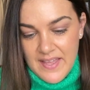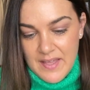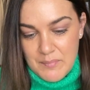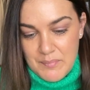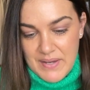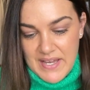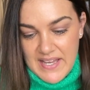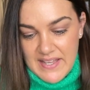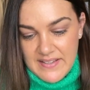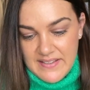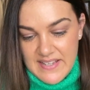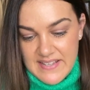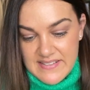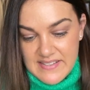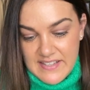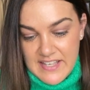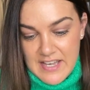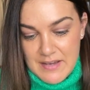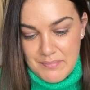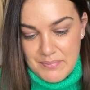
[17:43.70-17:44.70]
But there's
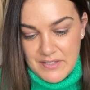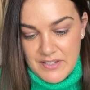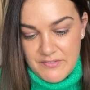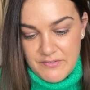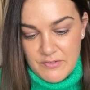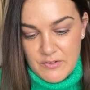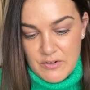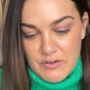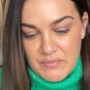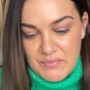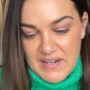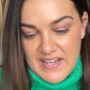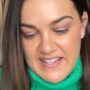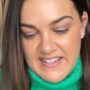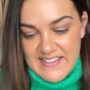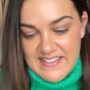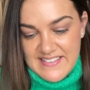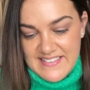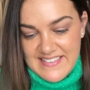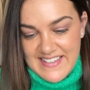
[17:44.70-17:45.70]
a couple of warm
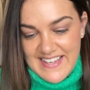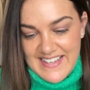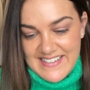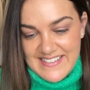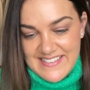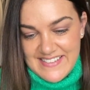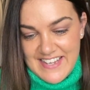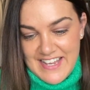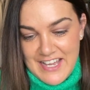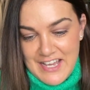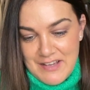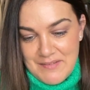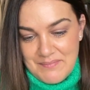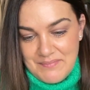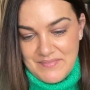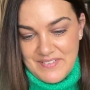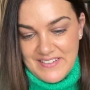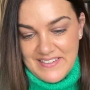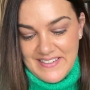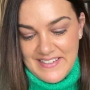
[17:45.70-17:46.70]
ones that
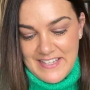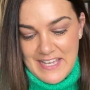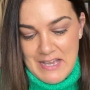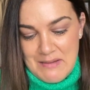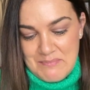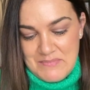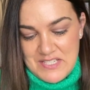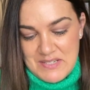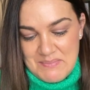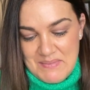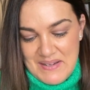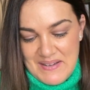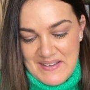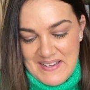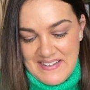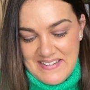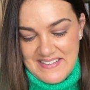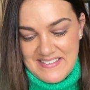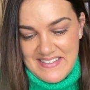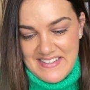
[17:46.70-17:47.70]
really come to
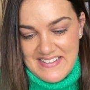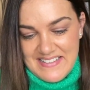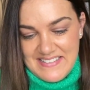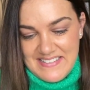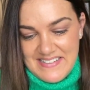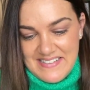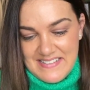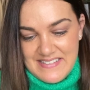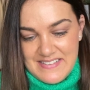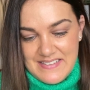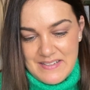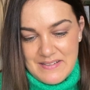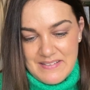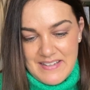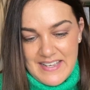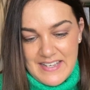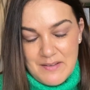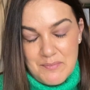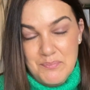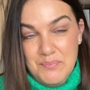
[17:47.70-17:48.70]
mind. There's this
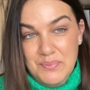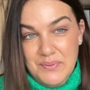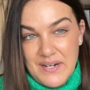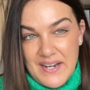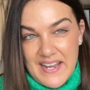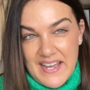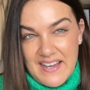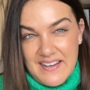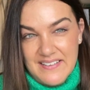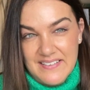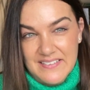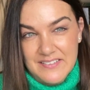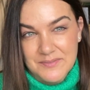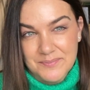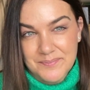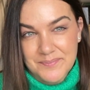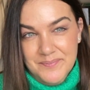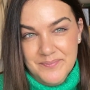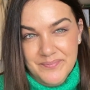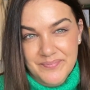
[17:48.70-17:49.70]
like
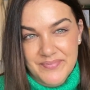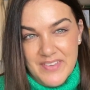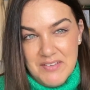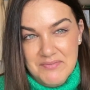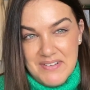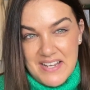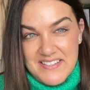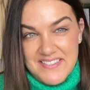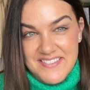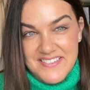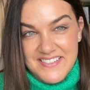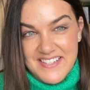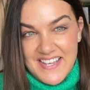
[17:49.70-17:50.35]
brown rust